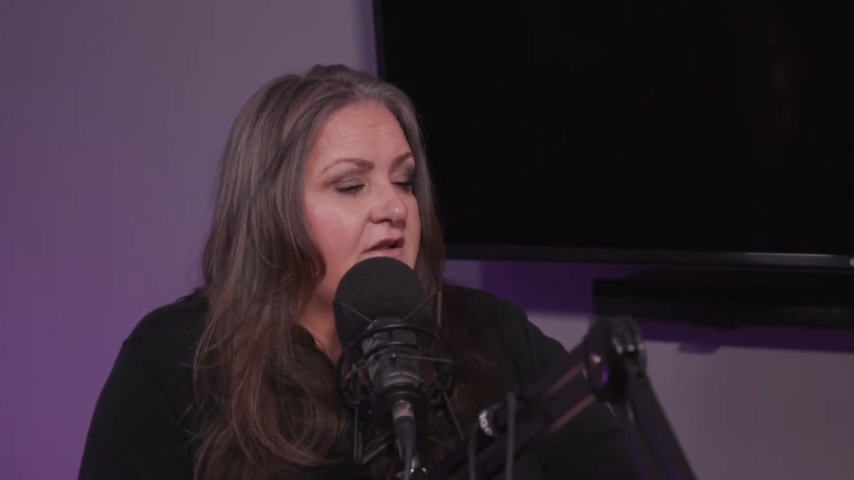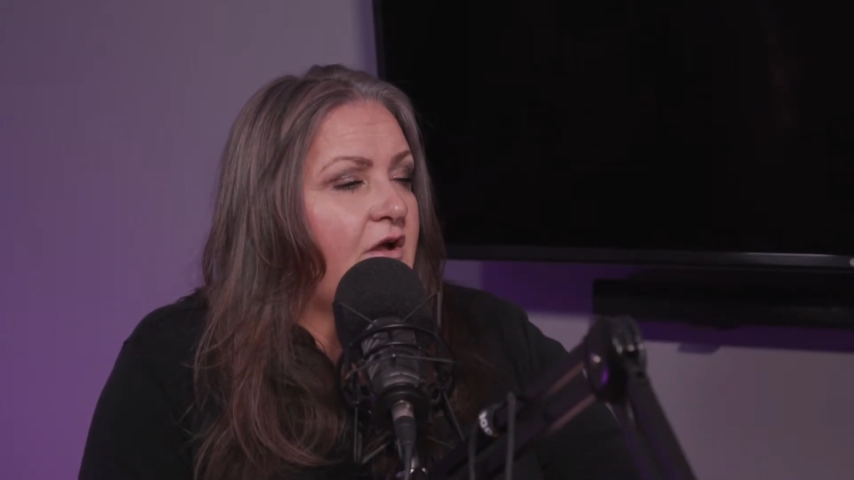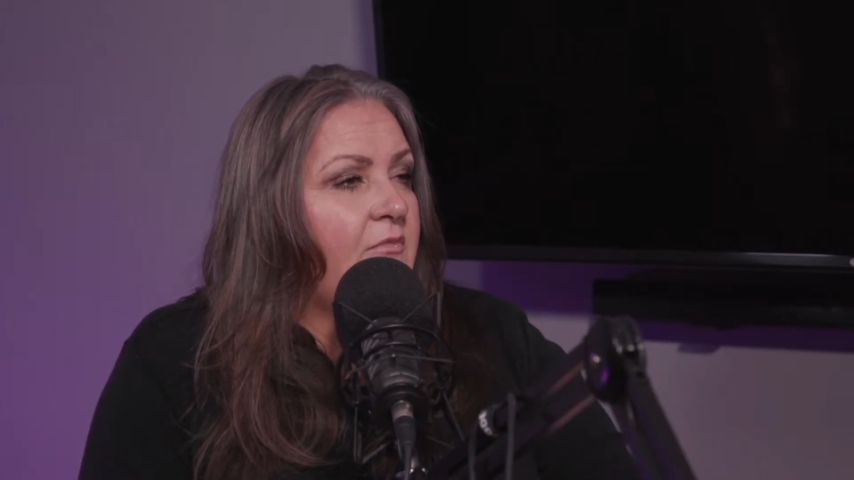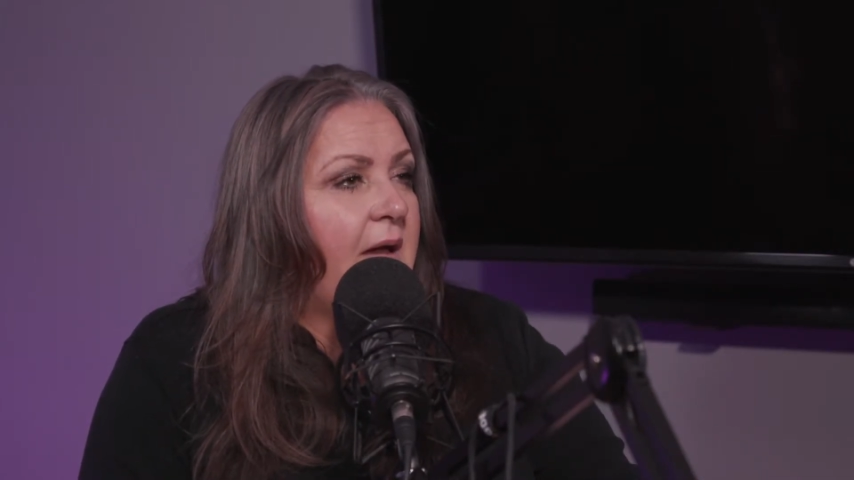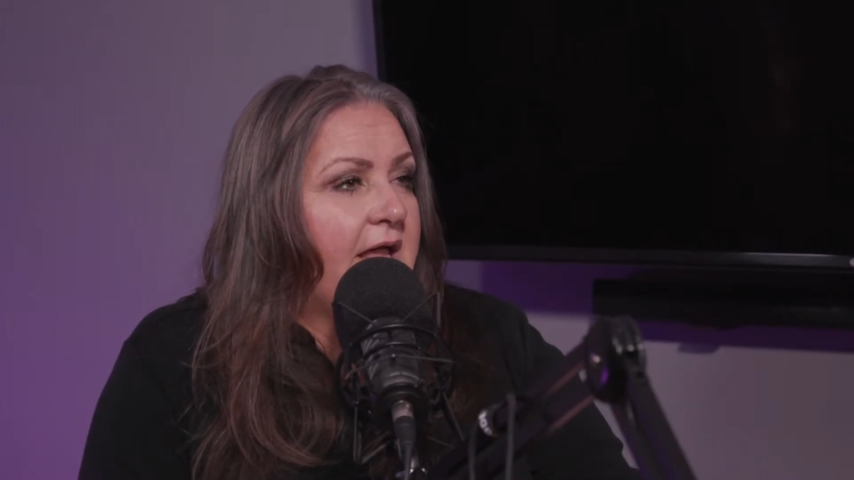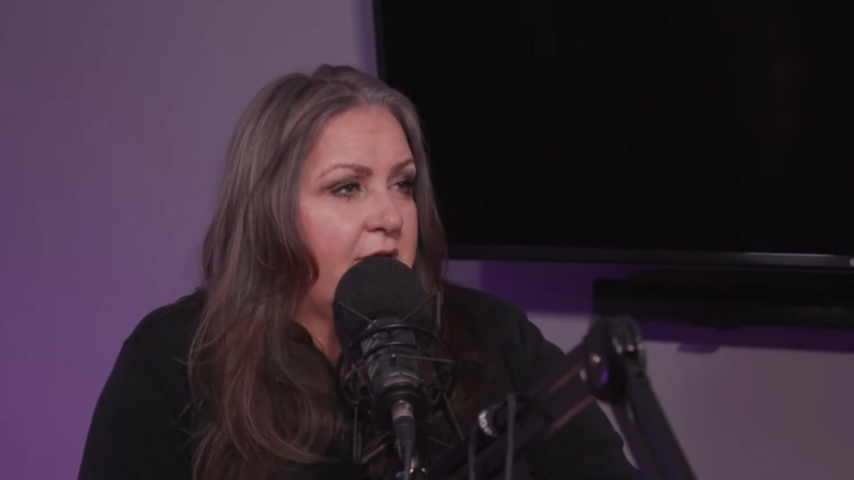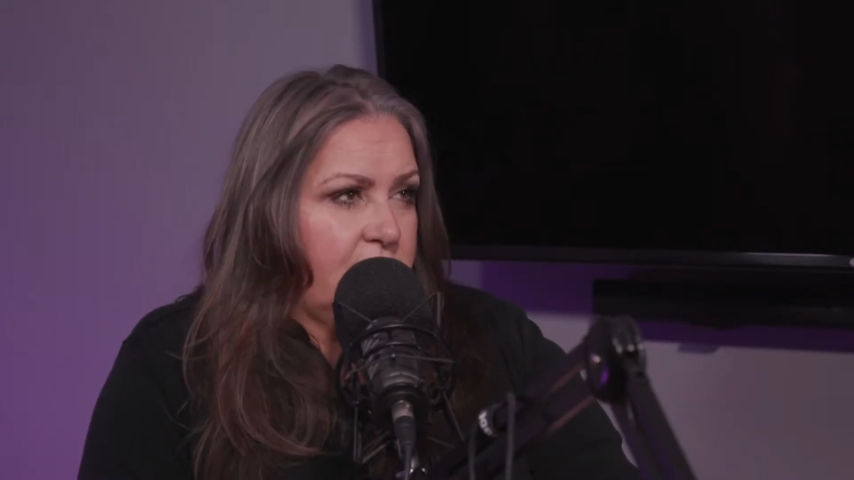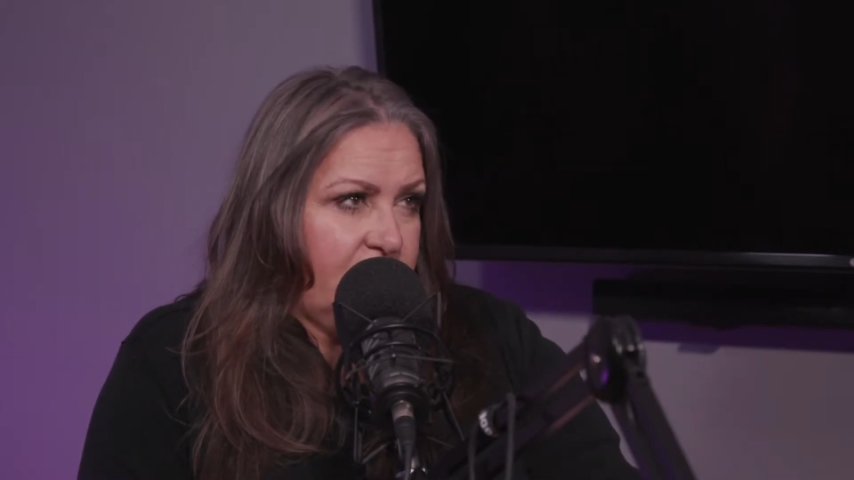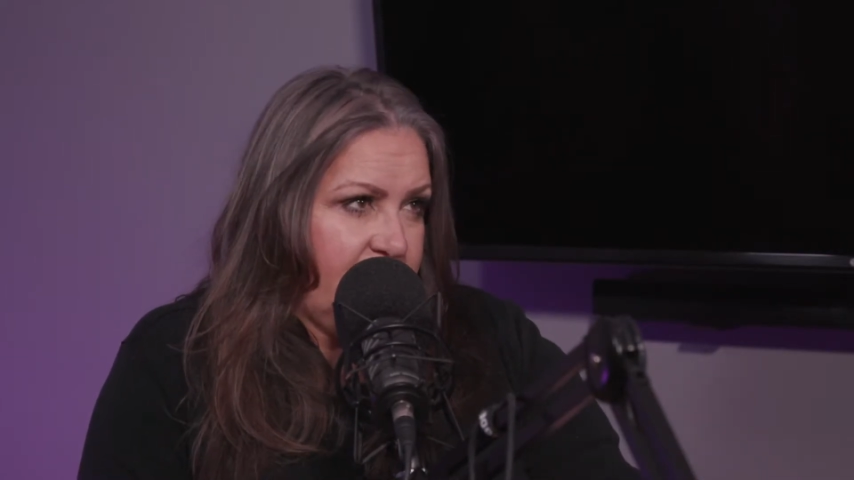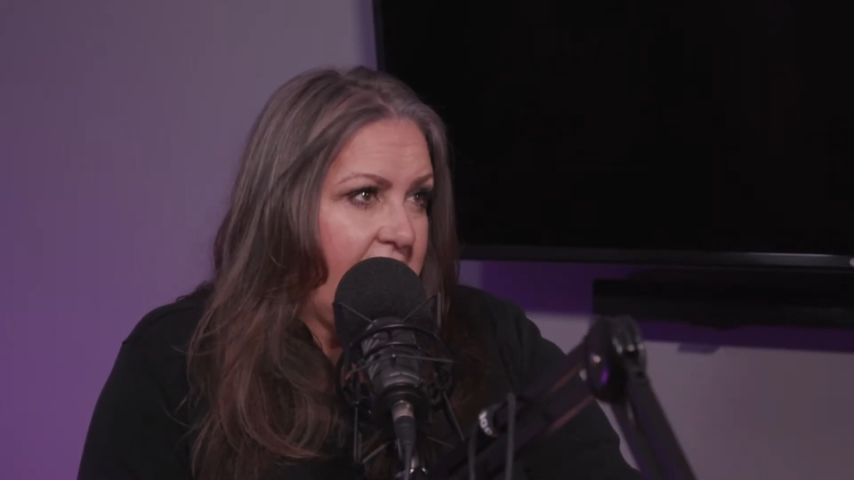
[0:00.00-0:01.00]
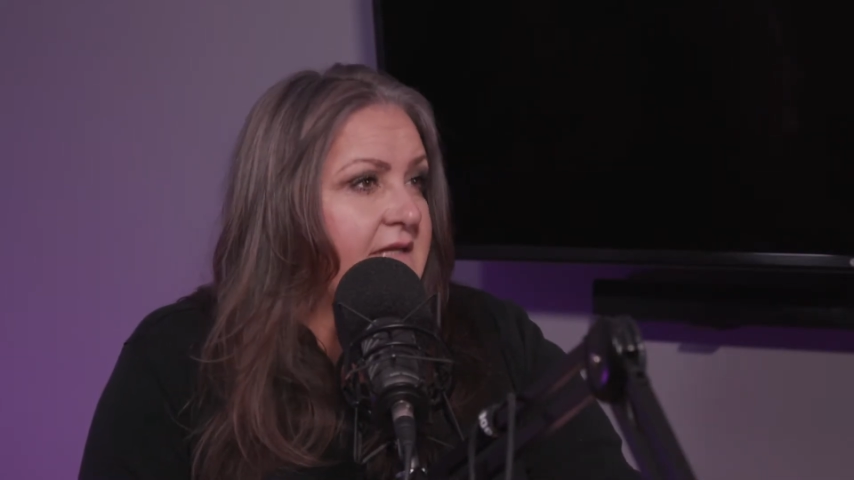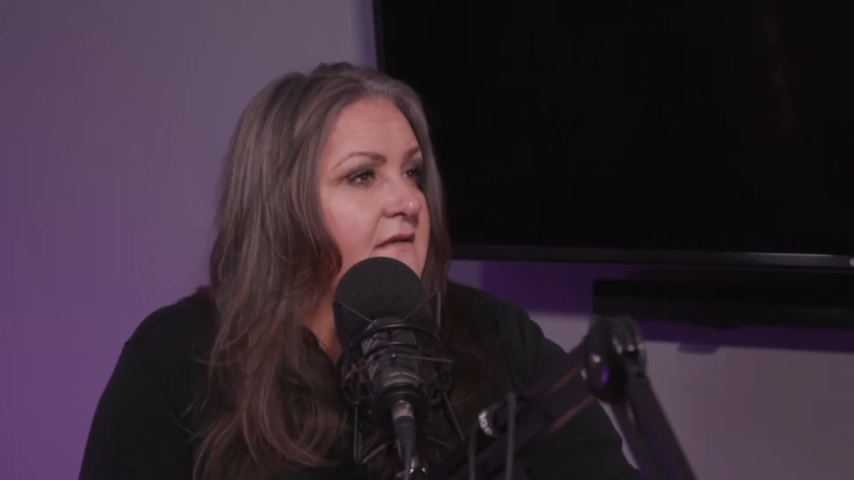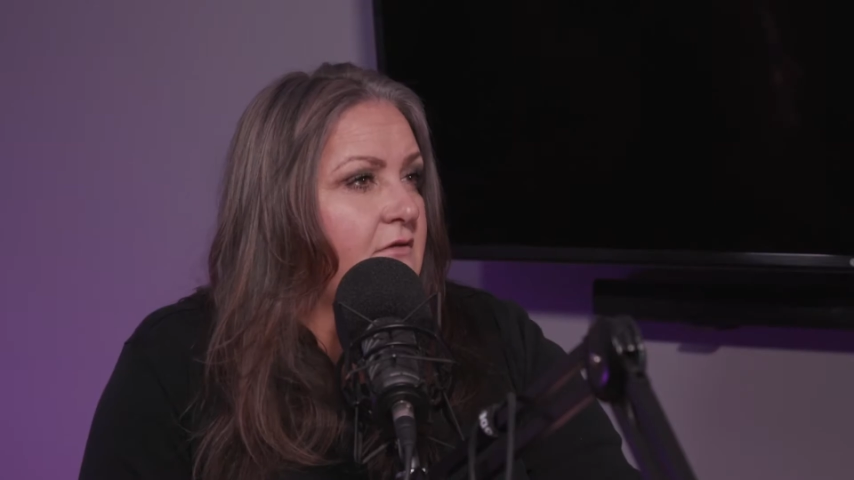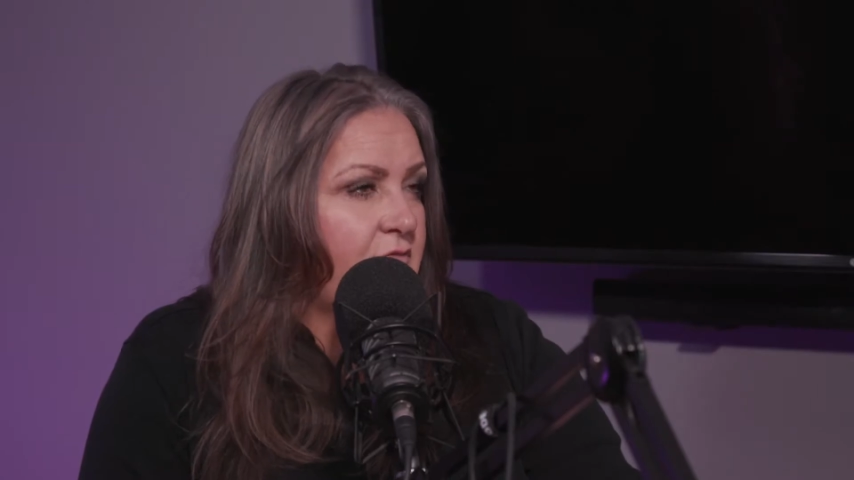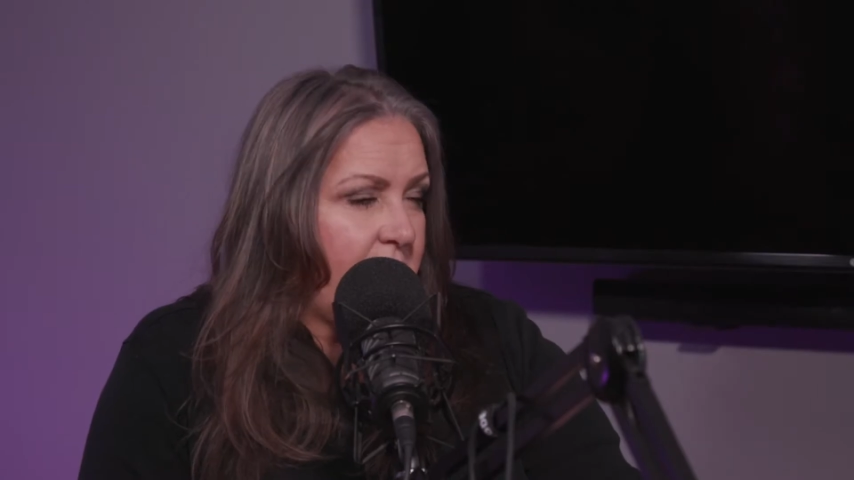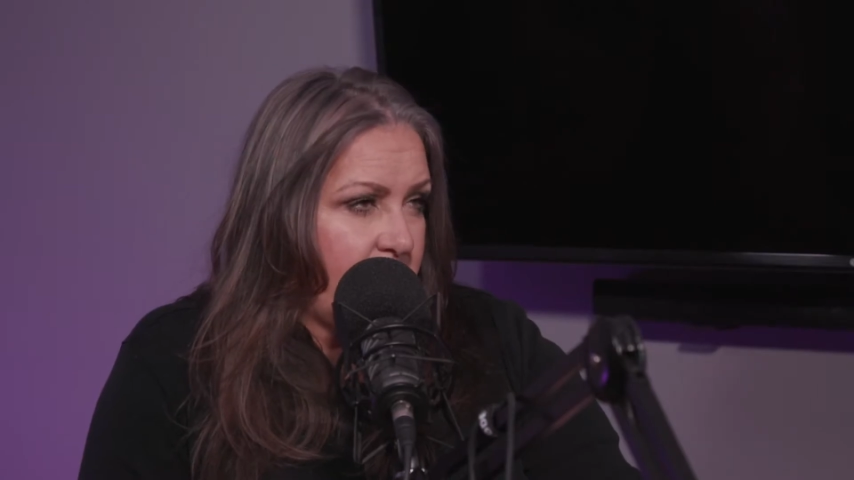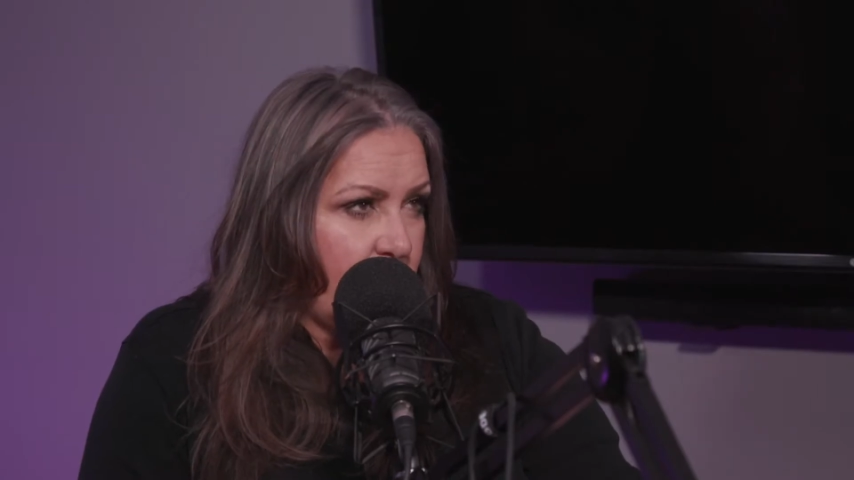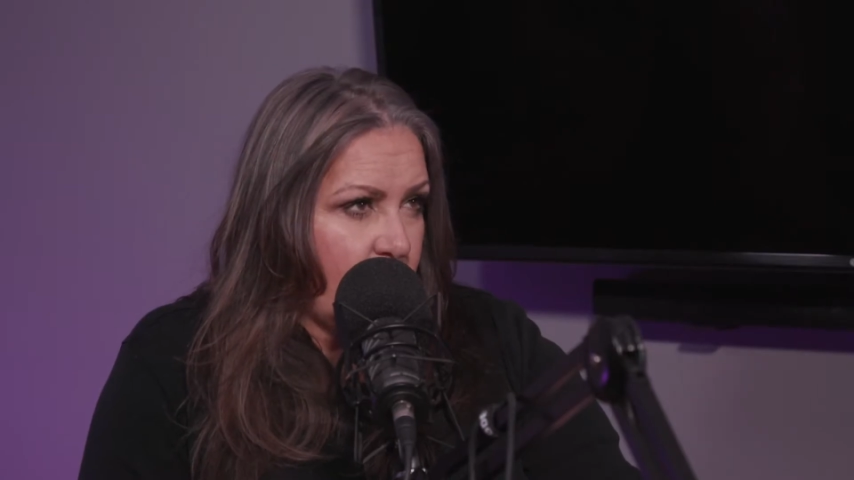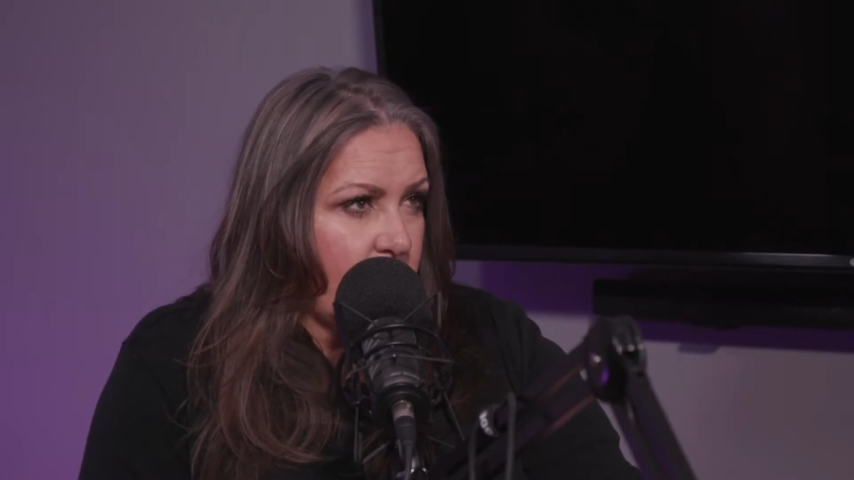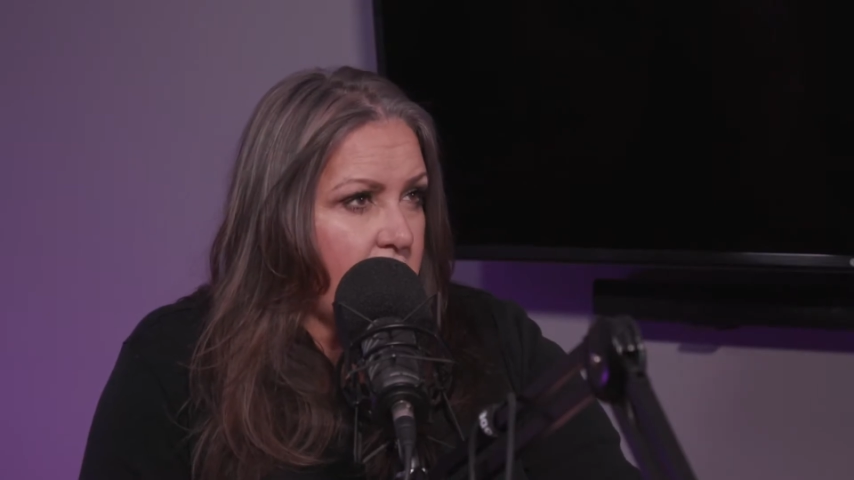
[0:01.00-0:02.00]
to go back and reflect a little bit
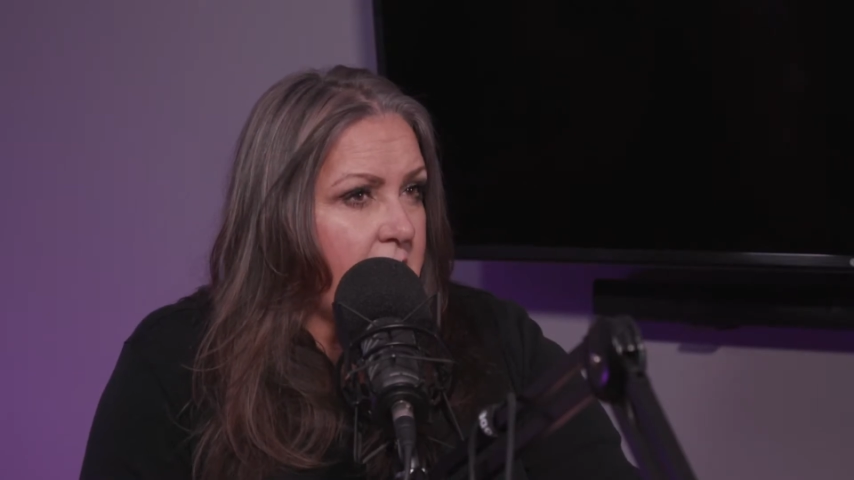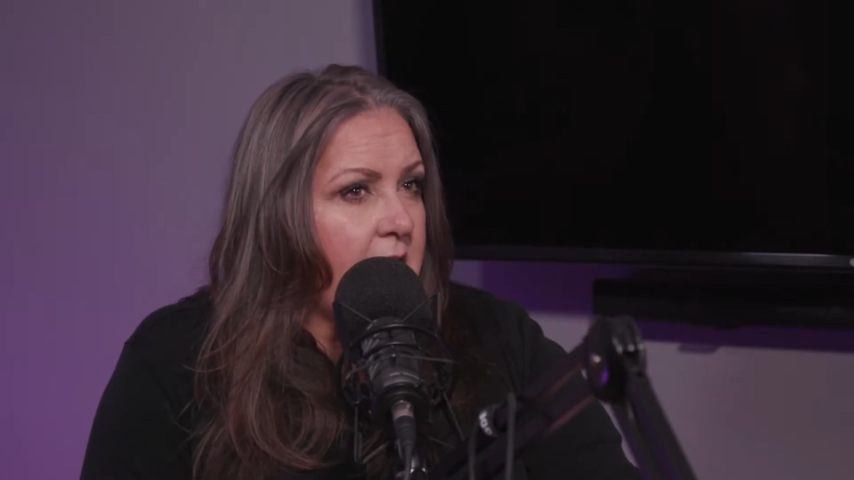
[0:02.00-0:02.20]
more on